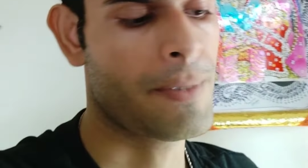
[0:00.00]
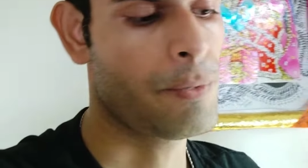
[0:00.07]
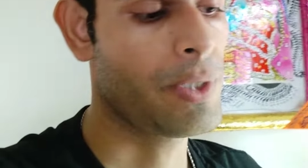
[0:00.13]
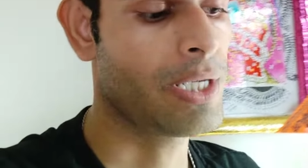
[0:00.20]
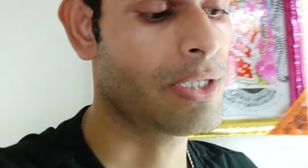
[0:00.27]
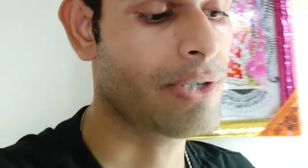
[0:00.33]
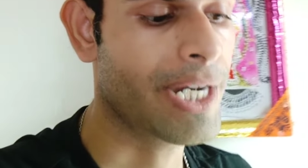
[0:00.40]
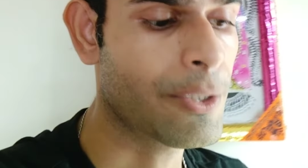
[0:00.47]

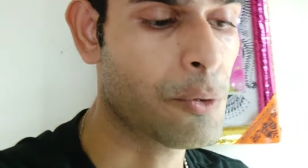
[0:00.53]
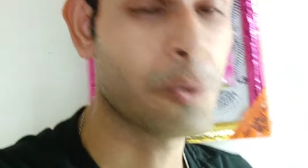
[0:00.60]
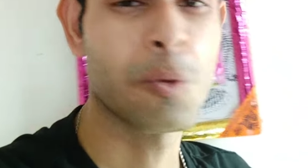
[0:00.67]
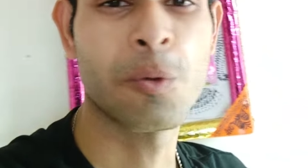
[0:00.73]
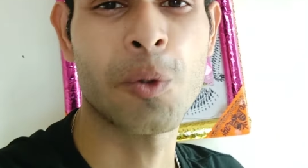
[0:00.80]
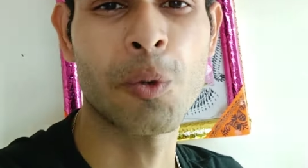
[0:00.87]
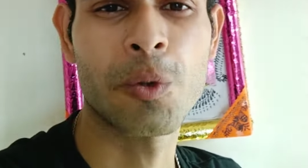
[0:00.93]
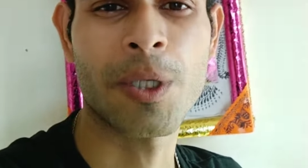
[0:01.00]
we are trying
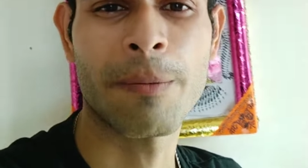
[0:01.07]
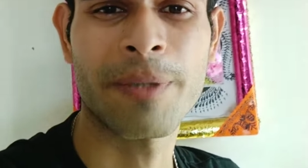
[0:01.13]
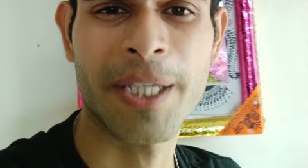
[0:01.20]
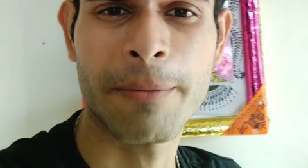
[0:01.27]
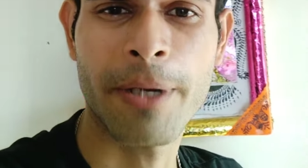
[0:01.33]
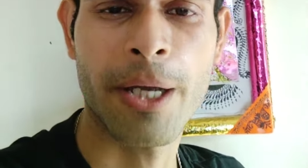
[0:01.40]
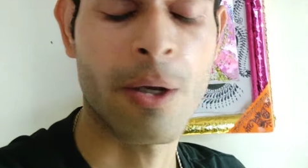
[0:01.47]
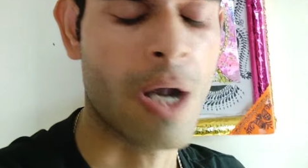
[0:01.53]
to do
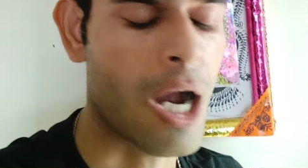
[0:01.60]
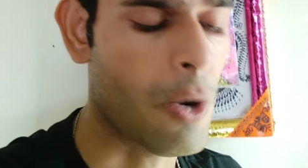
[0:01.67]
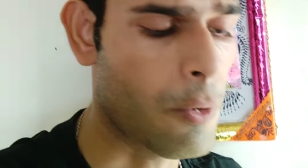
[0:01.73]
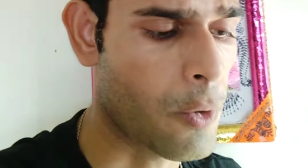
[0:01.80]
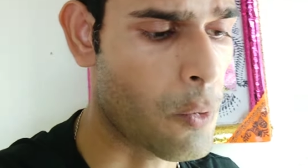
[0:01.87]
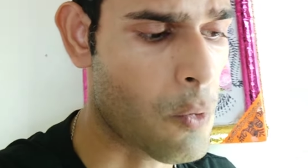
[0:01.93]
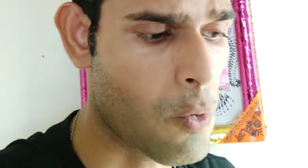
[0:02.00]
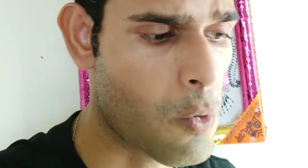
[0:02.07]
something by
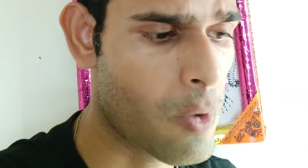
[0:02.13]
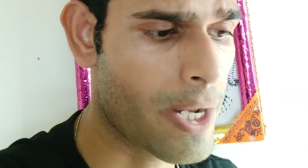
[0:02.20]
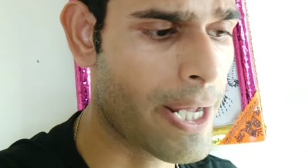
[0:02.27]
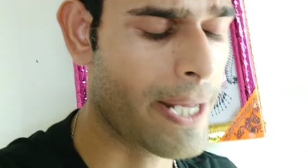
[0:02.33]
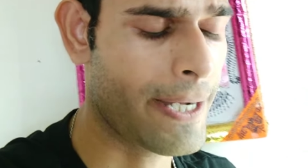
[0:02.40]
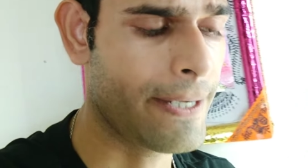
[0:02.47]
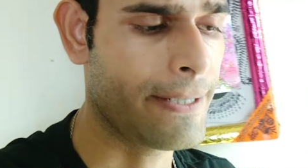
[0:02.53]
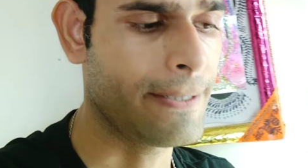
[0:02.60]
our own,
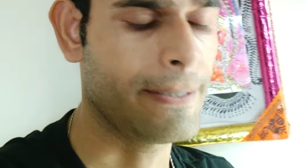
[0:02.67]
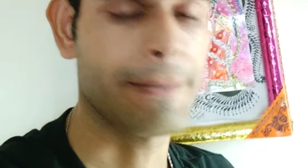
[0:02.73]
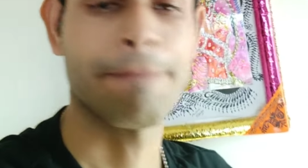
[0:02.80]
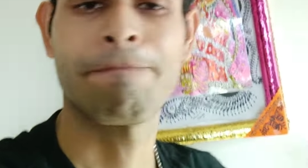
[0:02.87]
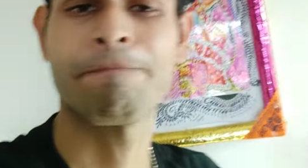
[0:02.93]
and